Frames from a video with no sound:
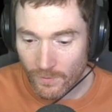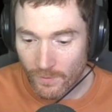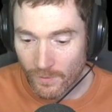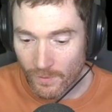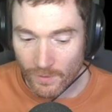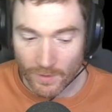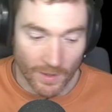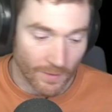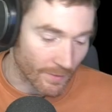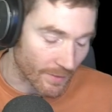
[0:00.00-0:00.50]

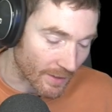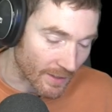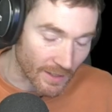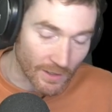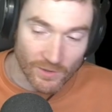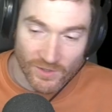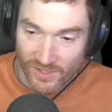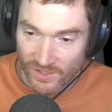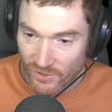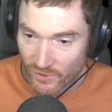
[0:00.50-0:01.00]
and the gear
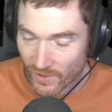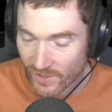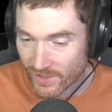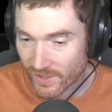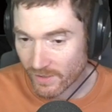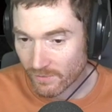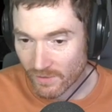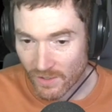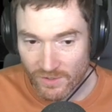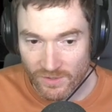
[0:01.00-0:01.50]
is
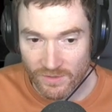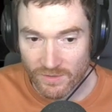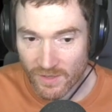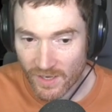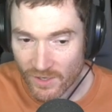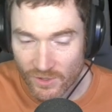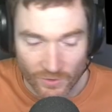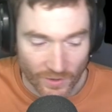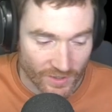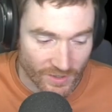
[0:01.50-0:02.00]
interesting, does
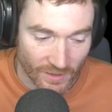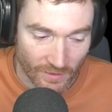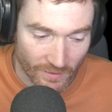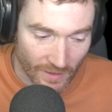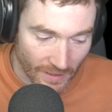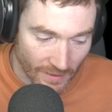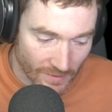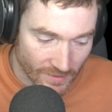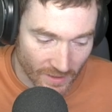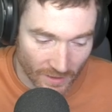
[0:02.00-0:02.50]
interesting
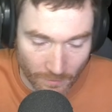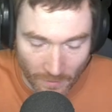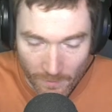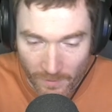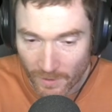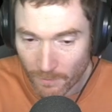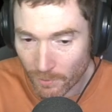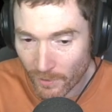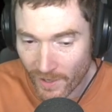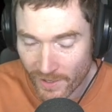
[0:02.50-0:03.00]
things, like maybe it
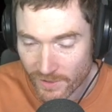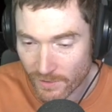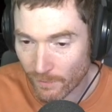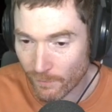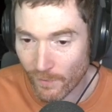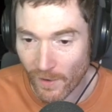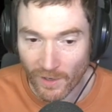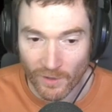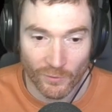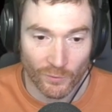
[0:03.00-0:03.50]
applies
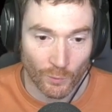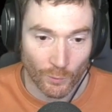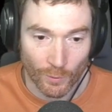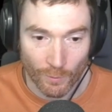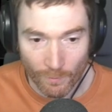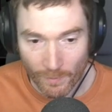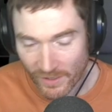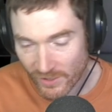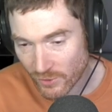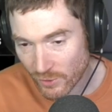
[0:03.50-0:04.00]
effects or it
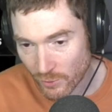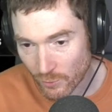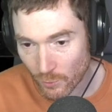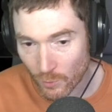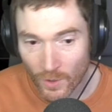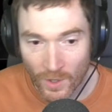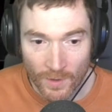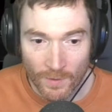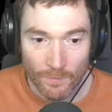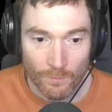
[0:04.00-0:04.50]
makes you
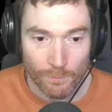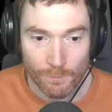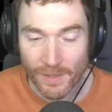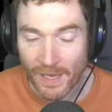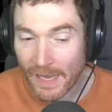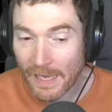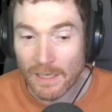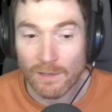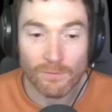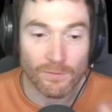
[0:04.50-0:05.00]

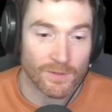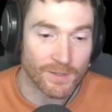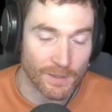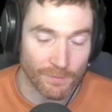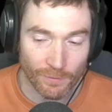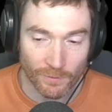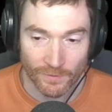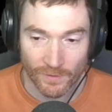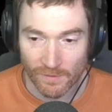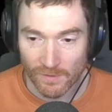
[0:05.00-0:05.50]
behave
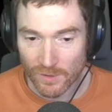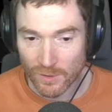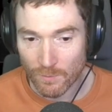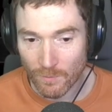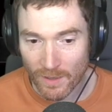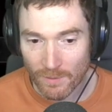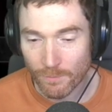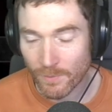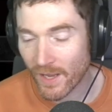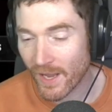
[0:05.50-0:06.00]
differently than you
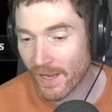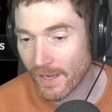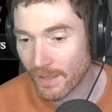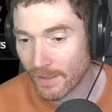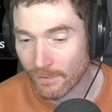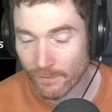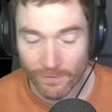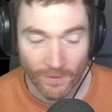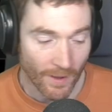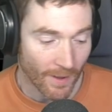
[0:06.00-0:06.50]
might
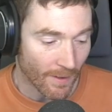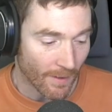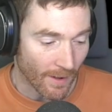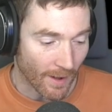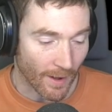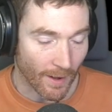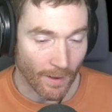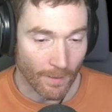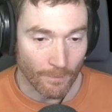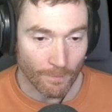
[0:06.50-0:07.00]
behave
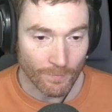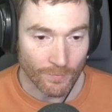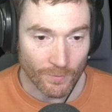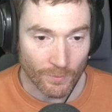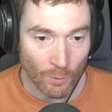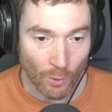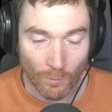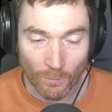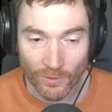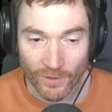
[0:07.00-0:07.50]

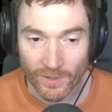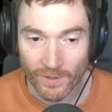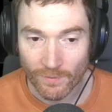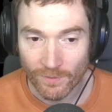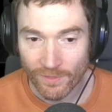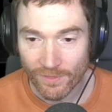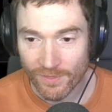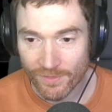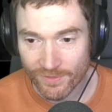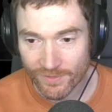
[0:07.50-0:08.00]
normally,
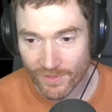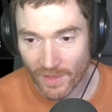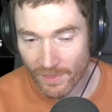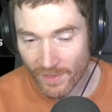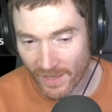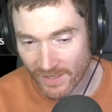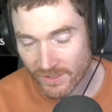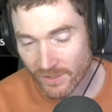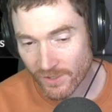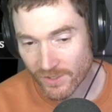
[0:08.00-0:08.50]
then
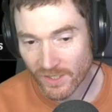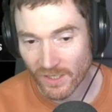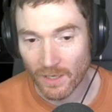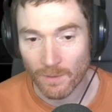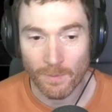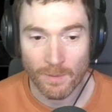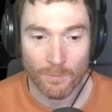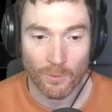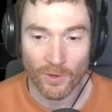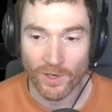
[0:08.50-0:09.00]
that starts to get a
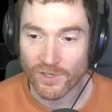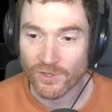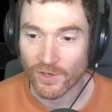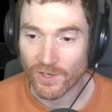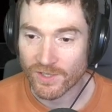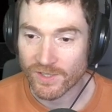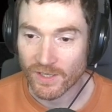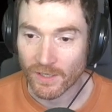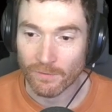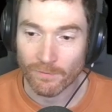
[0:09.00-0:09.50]
bit more
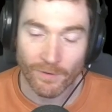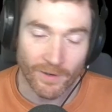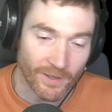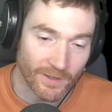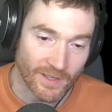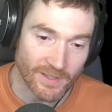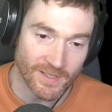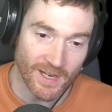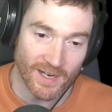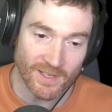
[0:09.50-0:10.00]
interesting. The fighter
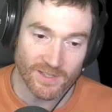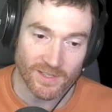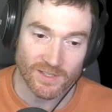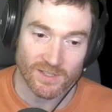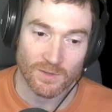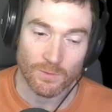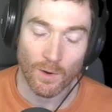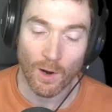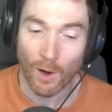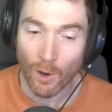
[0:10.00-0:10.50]
gets access
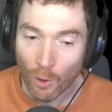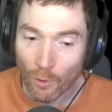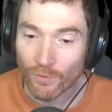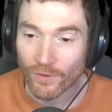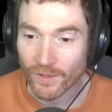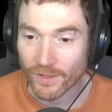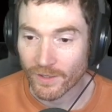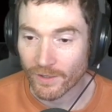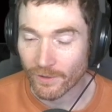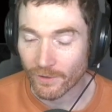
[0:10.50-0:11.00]
to all the
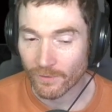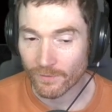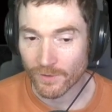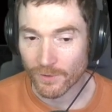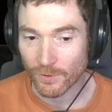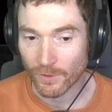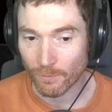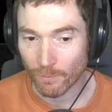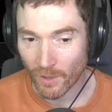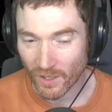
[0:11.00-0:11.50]
gear that you
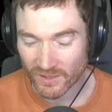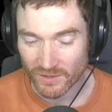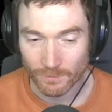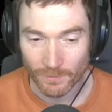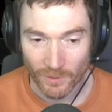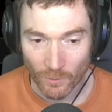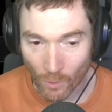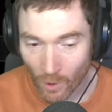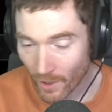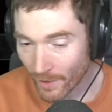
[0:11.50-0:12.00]
could possibly
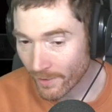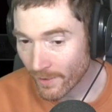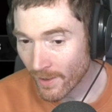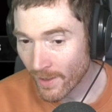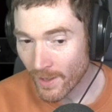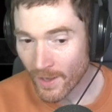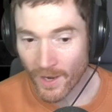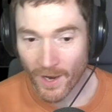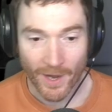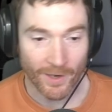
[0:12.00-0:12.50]
want.
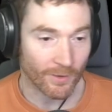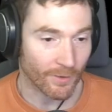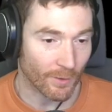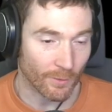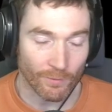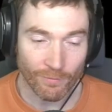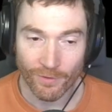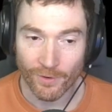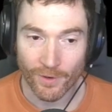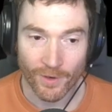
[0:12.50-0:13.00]
I don't know
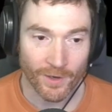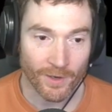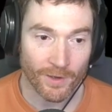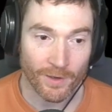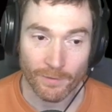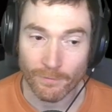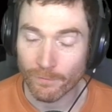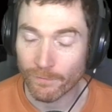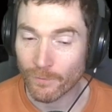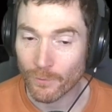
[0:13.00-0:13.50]
if they're going to
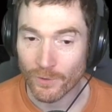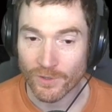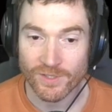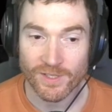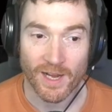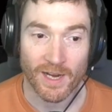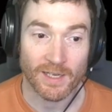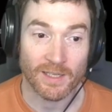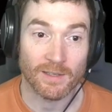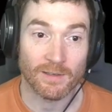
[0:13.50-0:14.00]
enforce
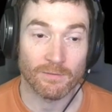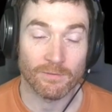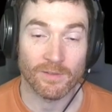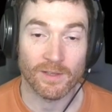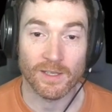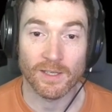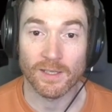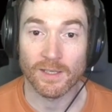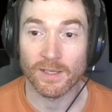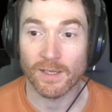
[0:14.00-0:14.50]
any of
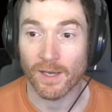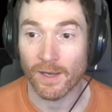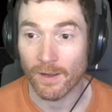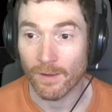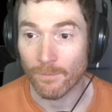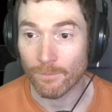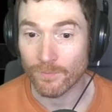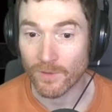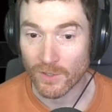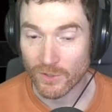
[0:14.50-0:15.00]
the
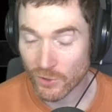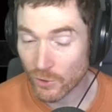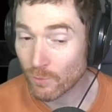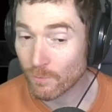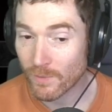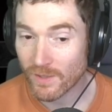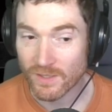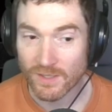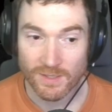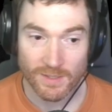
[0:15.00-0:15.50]

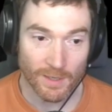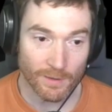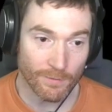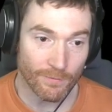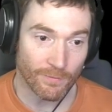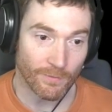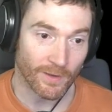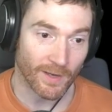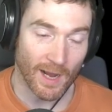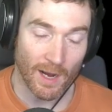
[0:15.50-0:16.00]
attunement stuff,
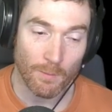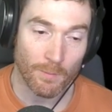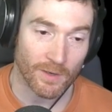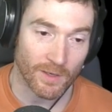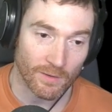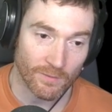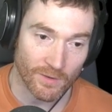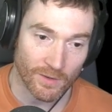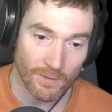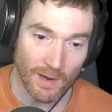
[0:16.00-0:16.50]
like how
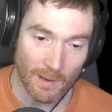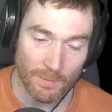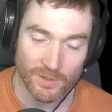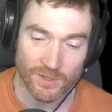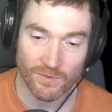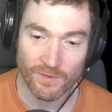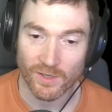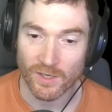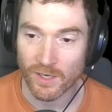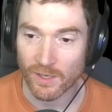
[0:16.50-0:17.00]
much
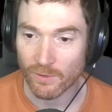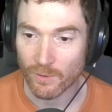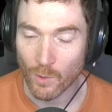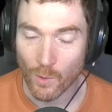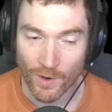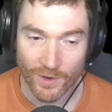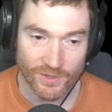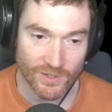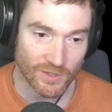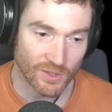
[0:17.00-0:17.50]
of the gear
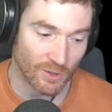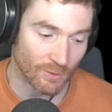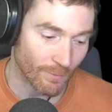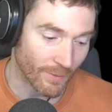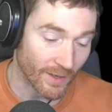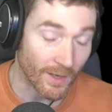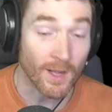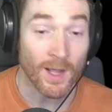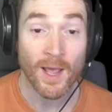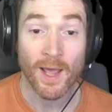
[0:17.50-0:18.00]
requires
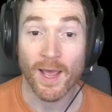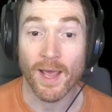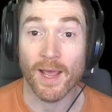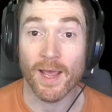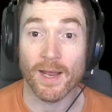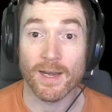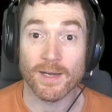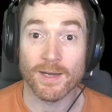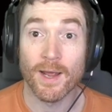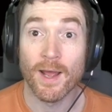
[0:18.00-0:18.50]
attunement
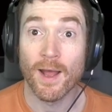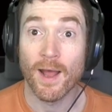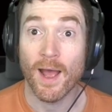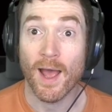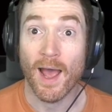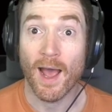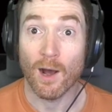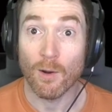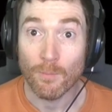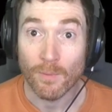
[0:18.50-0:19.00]
and
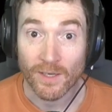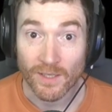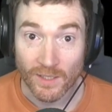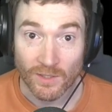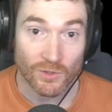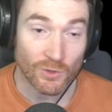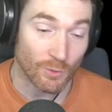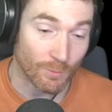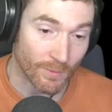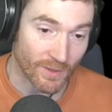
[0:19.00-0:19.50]
how many
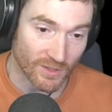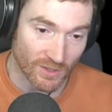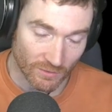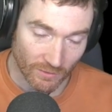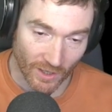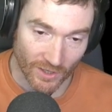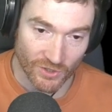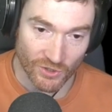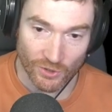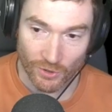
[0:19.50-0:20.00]
attunement
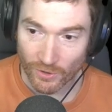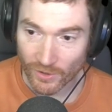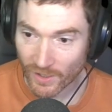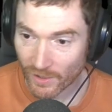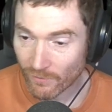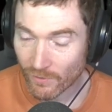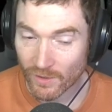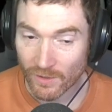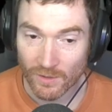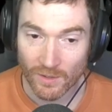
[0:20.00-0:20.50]
slots you're
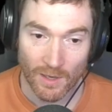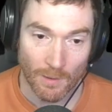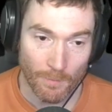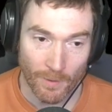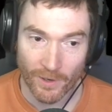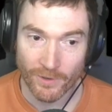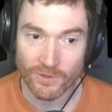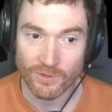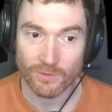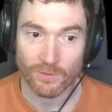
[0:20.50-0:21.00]
given
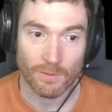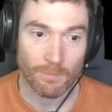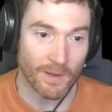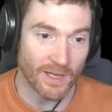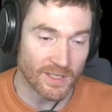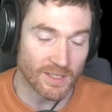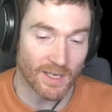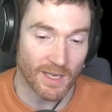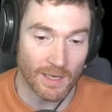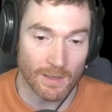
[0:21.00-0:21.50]
compared to the
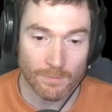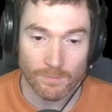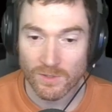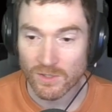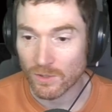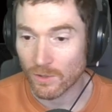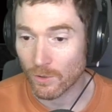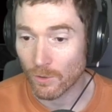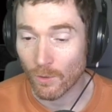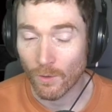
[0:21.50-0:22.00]
base game.
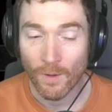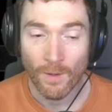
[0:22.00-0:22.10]
So,